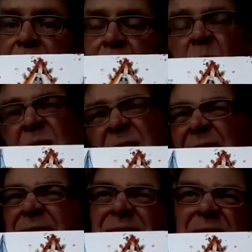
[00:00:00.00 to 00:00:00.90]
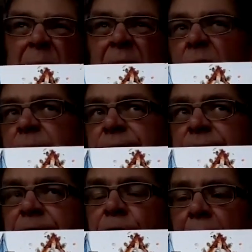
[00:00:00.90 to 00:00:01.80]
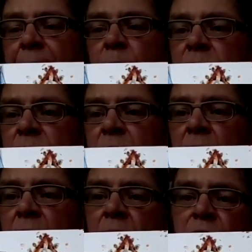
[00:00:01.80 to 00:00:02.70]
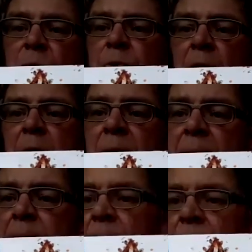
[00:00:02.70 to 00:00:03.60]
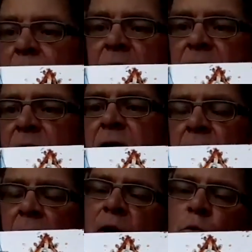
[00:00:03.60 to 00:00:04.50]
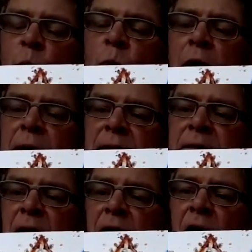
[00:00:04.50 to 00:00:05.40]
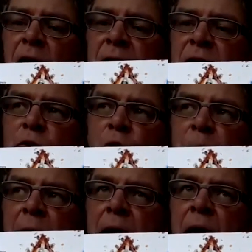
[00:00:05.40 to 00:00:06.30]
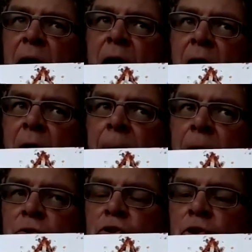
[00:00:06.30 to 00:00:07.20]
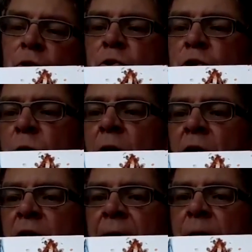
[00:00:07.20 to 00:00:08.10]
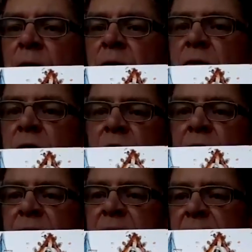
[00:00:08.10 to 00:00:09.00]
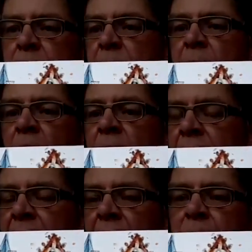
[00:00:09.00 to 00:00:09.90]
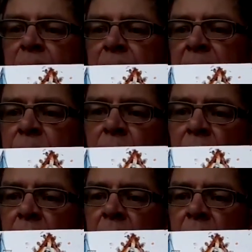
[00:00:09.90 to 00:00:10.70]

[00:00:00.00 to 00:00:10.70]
So this lasted about 4 hours. There's probably the actual work itself on this took me about 2.5 hours, because the rest of the time I'm going around helping people